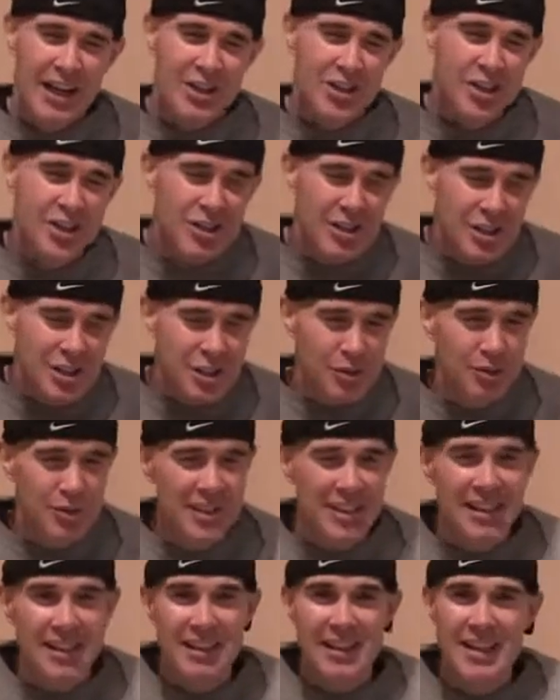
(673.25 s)
Just
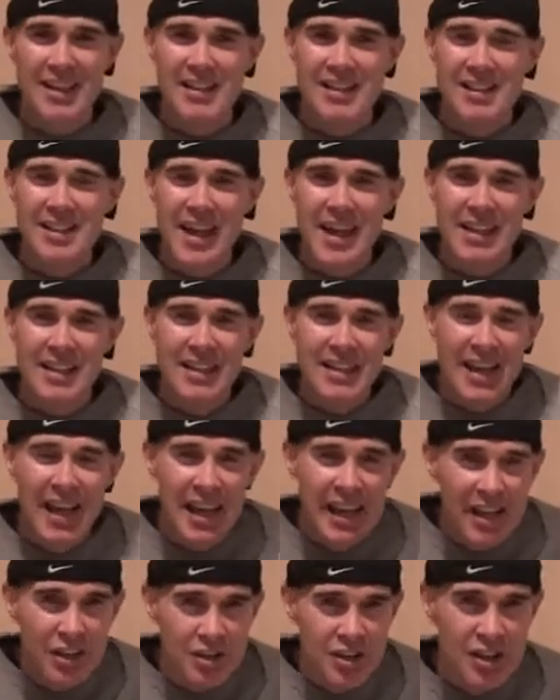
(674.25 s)
when you think San
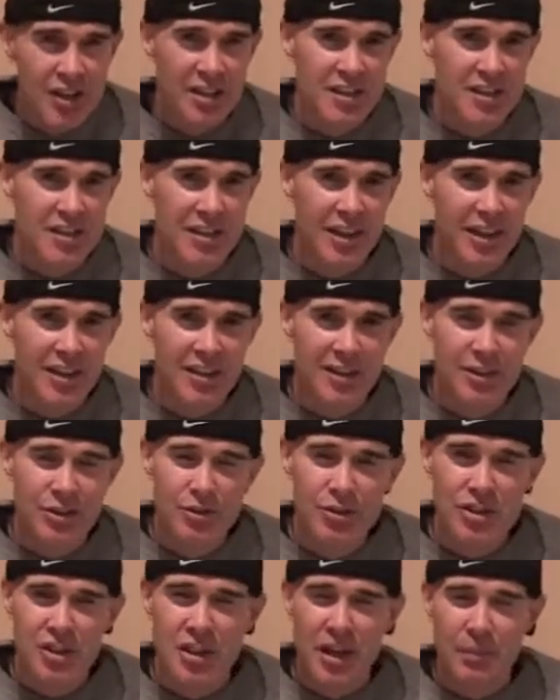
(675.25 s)
Diego's going to start to
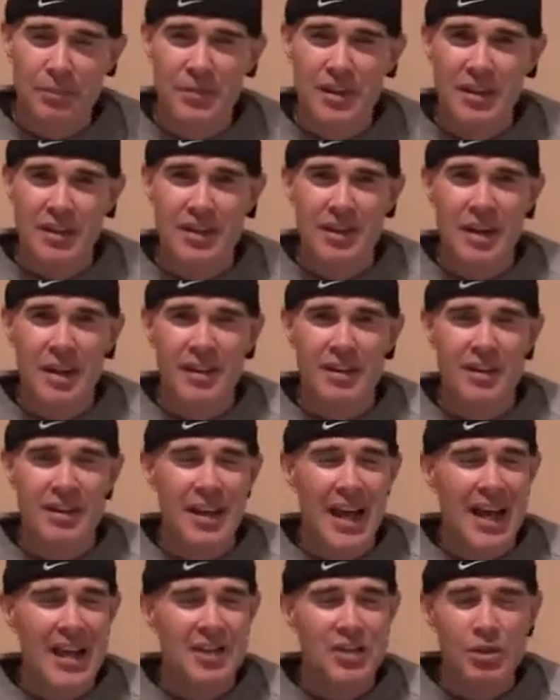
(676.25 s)
do something,
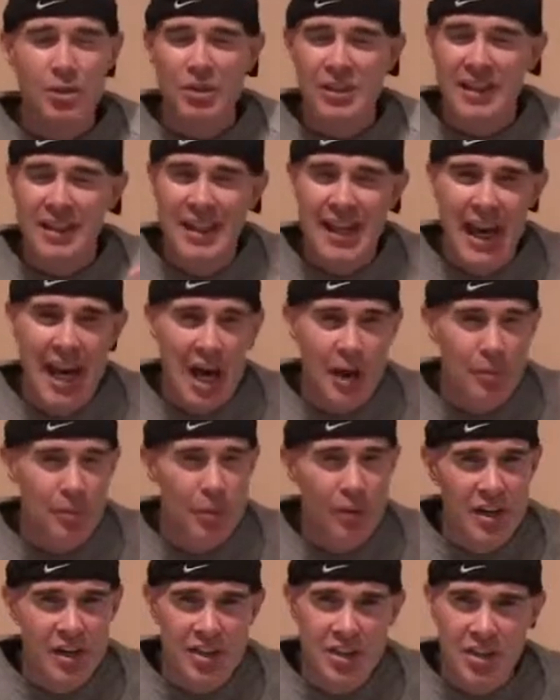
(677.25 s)
they do what the
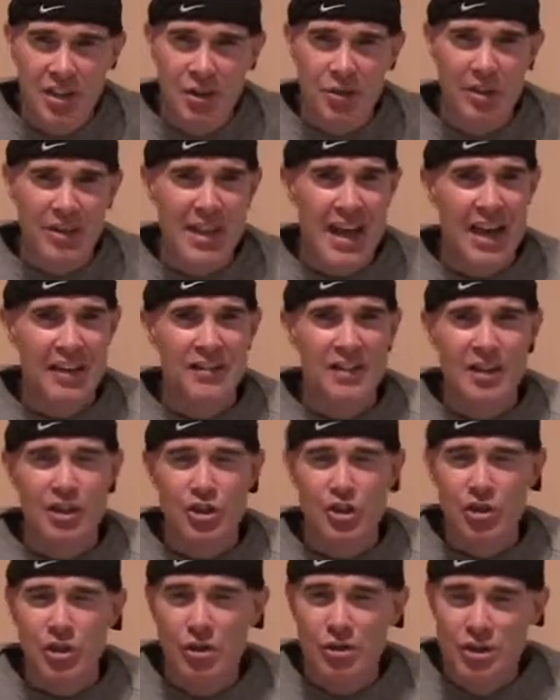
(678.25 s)
Cowboys do, and they have an
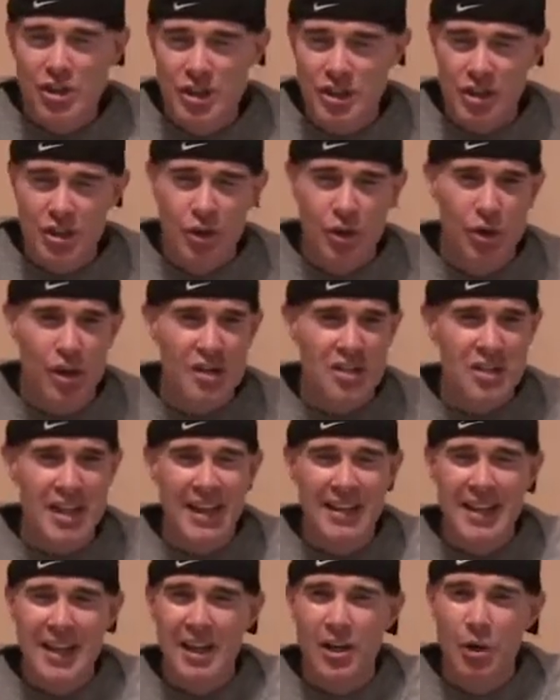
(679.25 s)
atrocious loss,
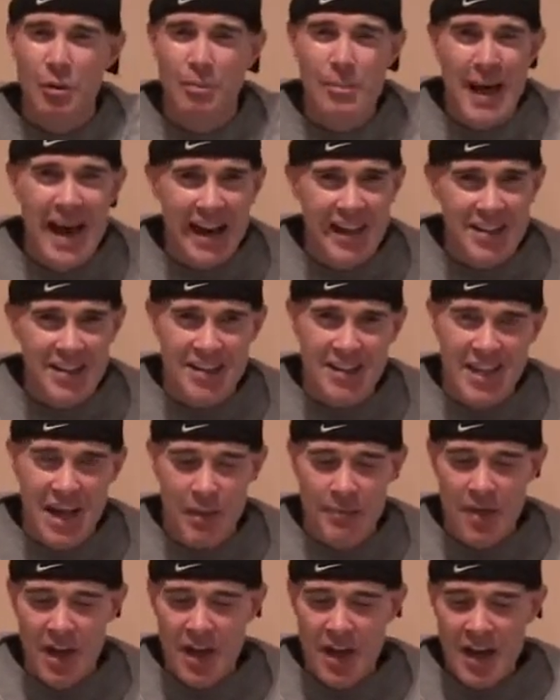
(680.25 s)
and they go back a
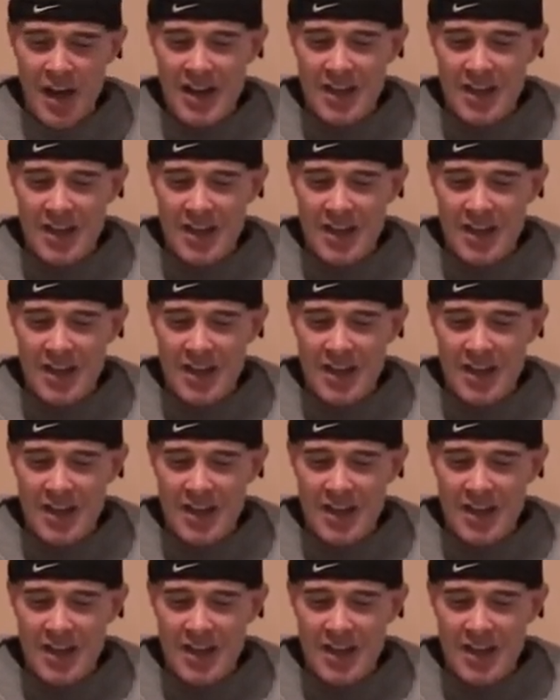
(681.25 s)
step.